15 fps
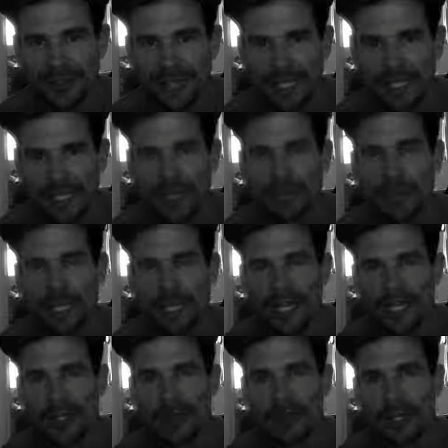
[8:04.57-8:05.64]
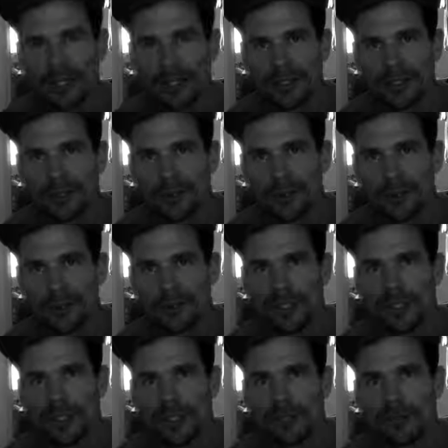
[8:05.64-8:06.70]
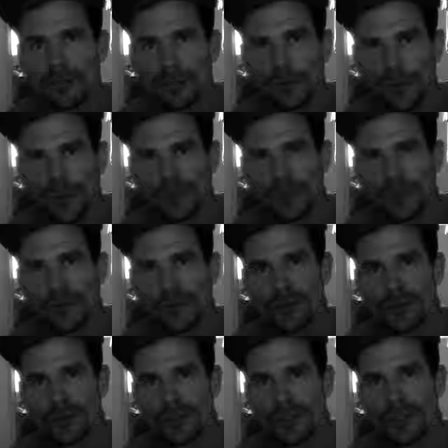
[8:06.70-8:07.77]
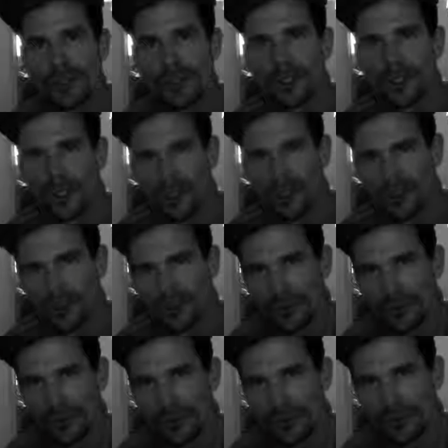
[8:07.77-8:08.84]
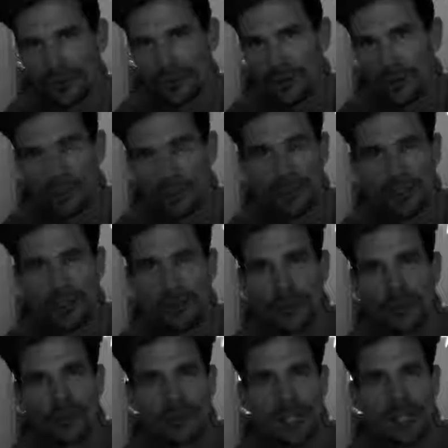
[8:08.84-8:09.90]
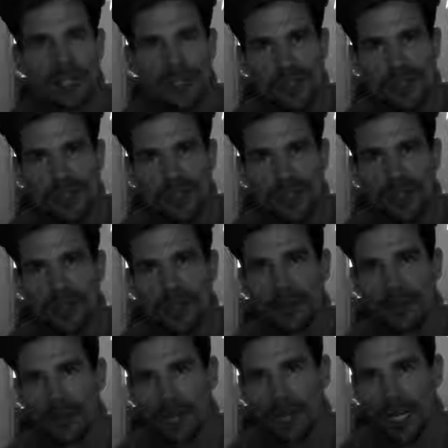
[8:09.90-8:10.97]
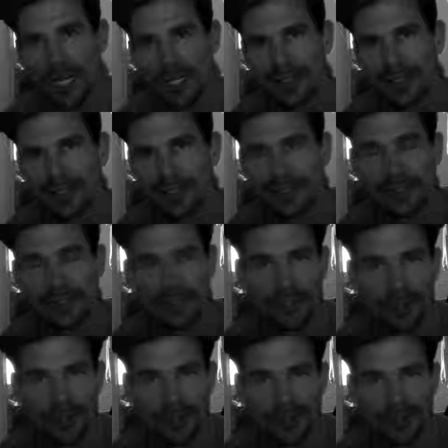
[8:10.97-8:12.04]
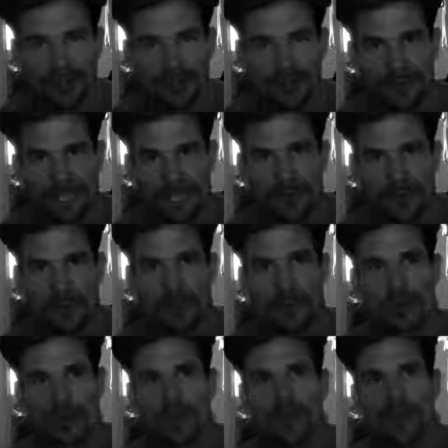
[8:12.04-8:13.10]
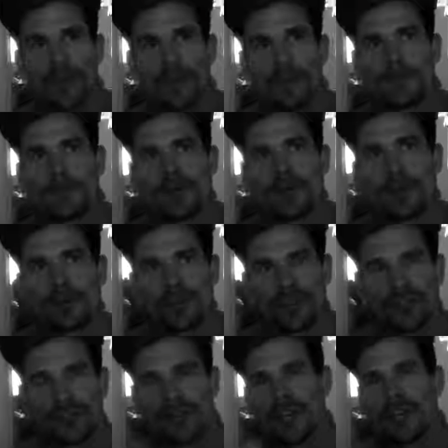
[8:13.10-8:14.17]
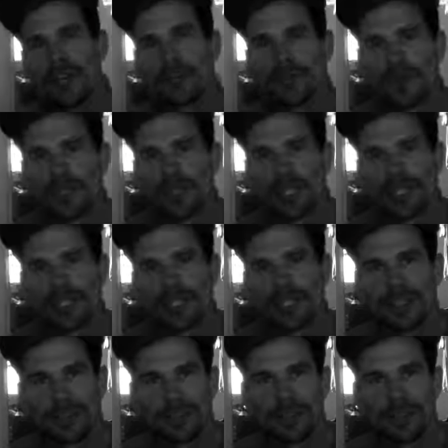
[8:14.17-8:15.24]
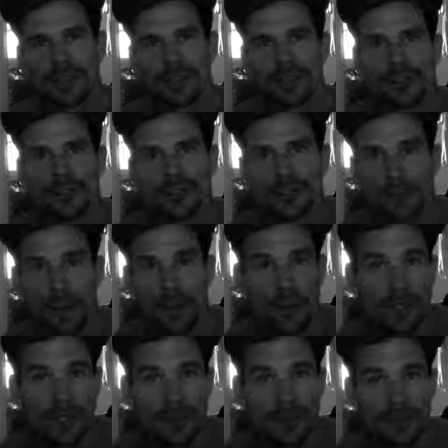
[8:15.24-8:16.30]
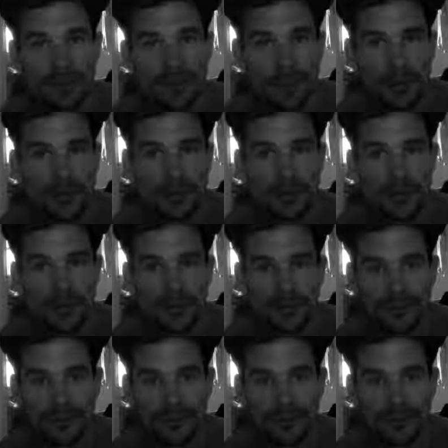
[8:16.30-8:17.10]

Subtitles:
Anyone who flirts with a girl, a woman who's in a relationship with another guy is a dog. Anyone who reciprocates flirting is a dog, in my opinion. Correct me if I'm wrong.